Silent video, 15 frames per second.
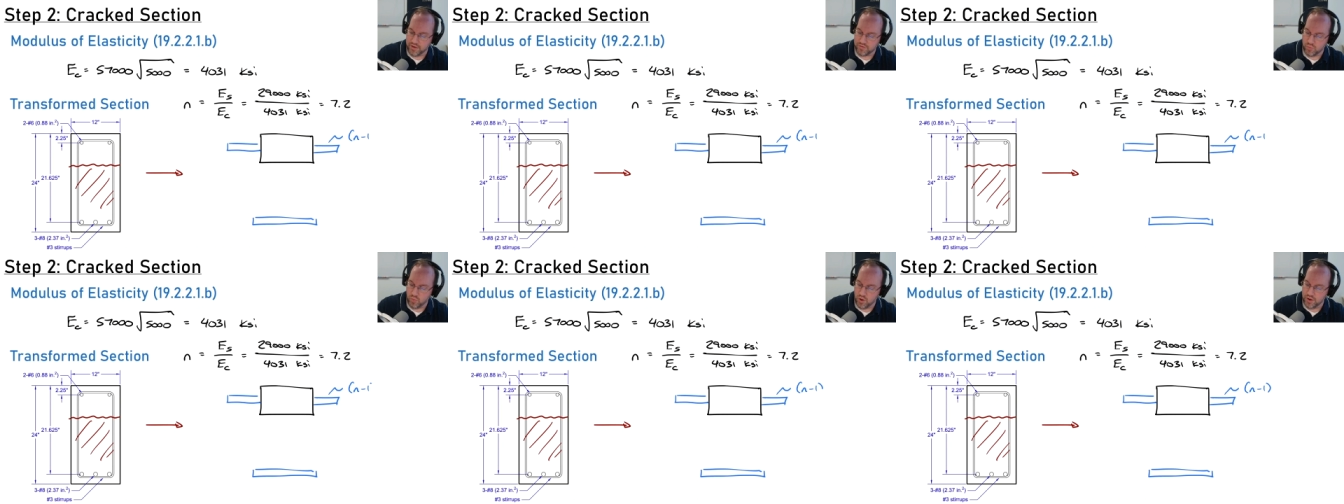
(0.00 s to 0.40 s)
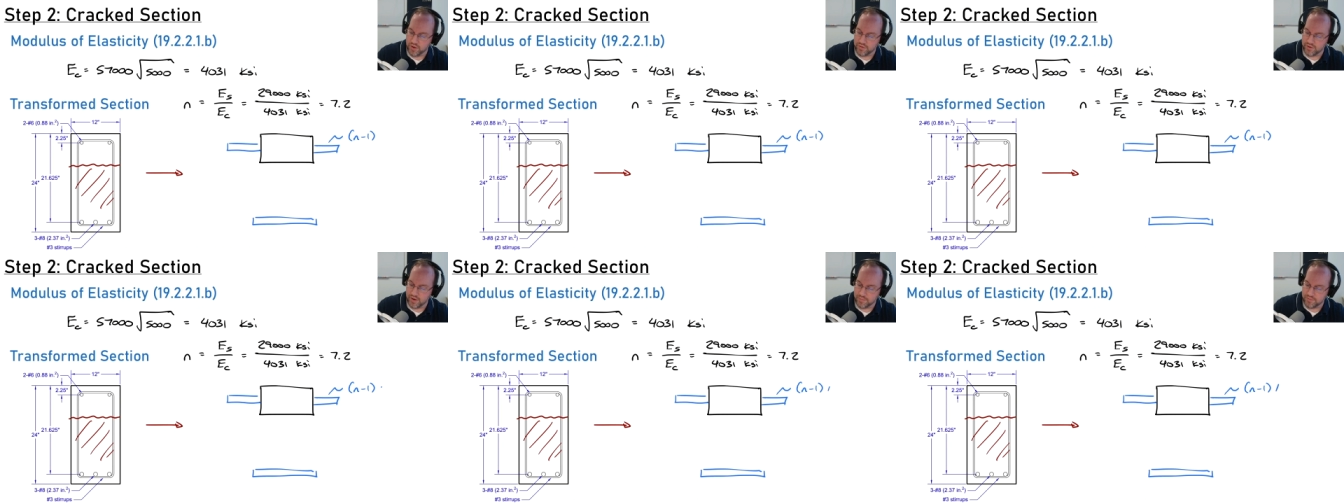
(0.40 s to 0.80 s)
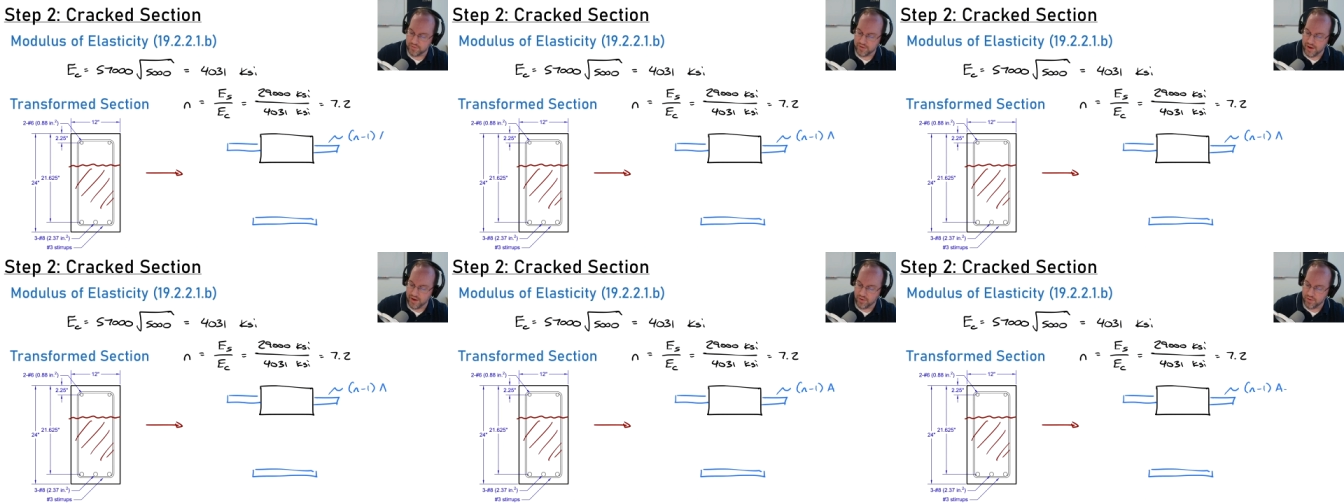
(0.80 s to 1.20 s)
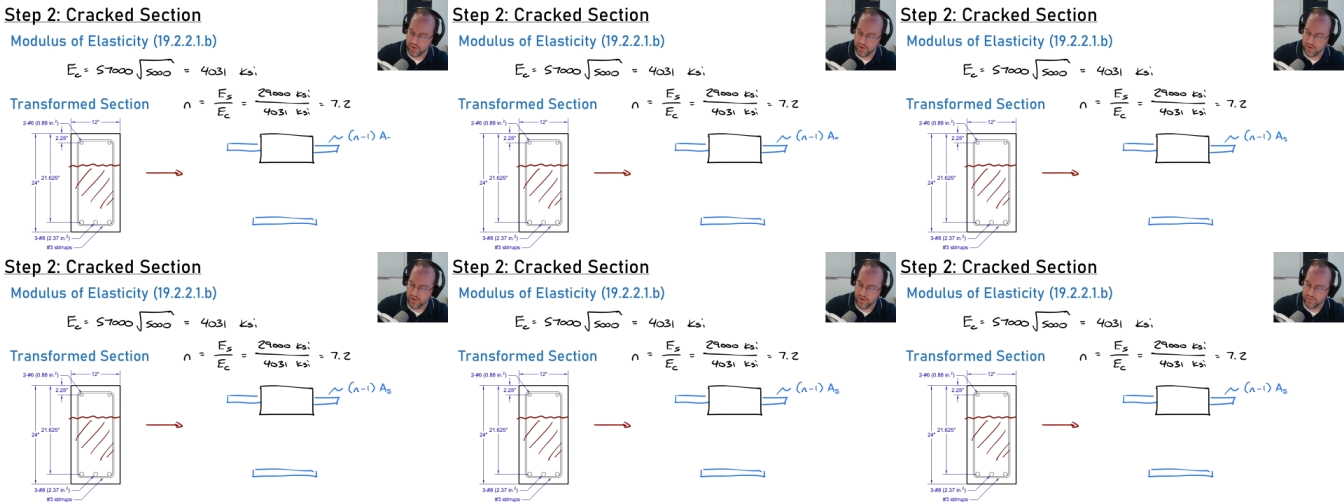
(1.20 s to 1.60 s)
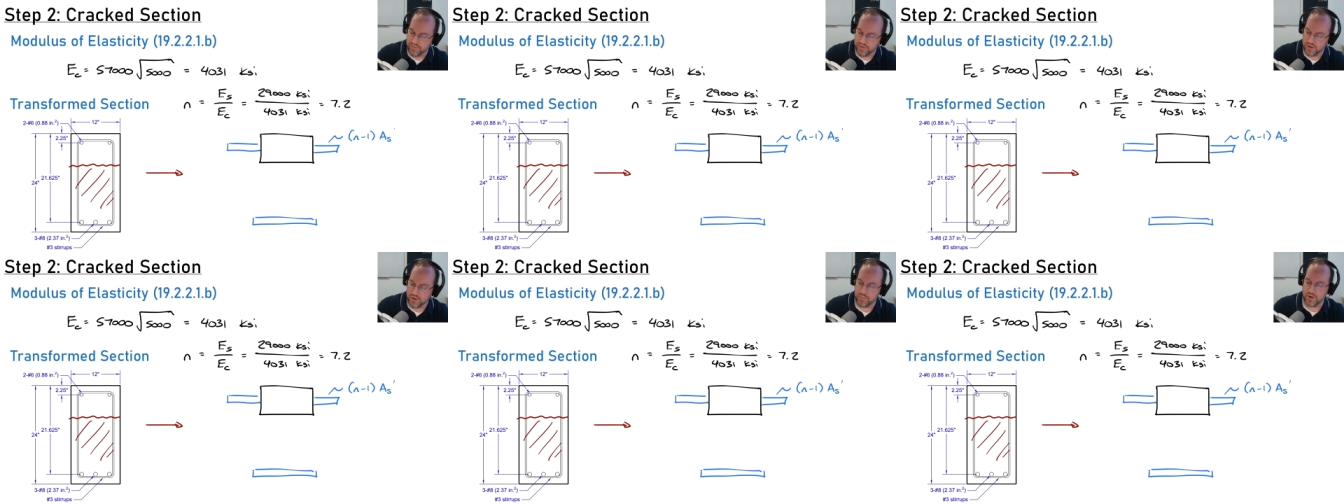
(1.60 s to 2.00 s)
one times the area of
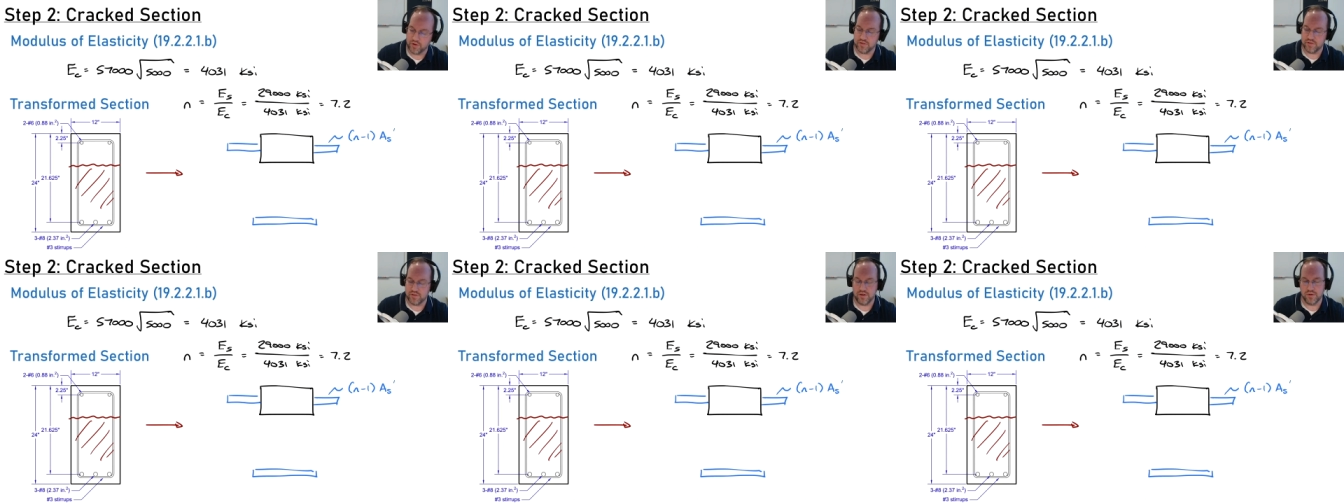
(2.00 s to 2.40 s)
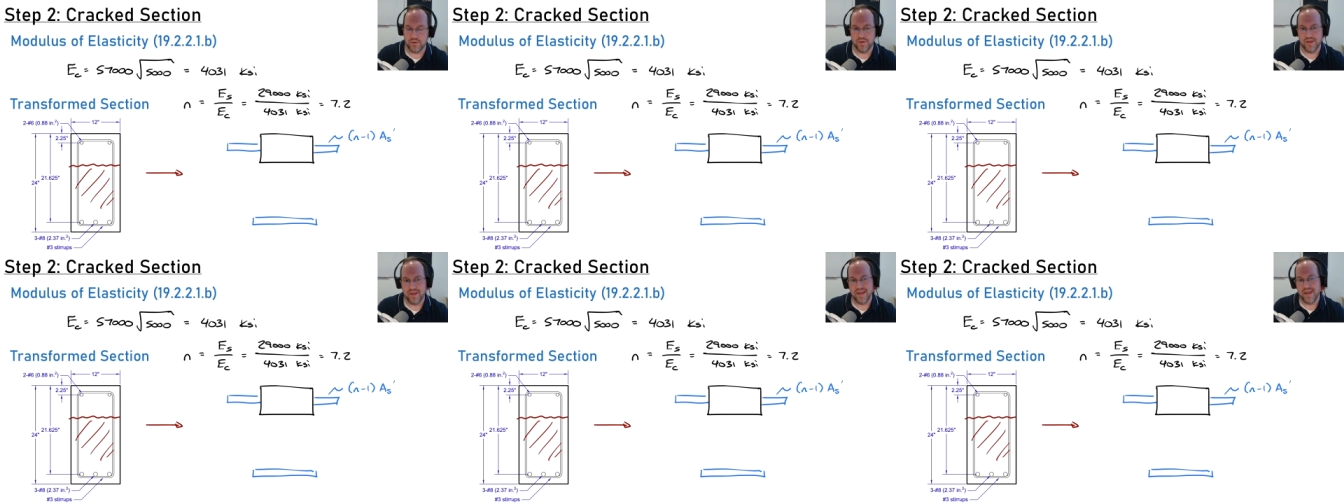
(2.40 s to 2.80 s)
the compression steel.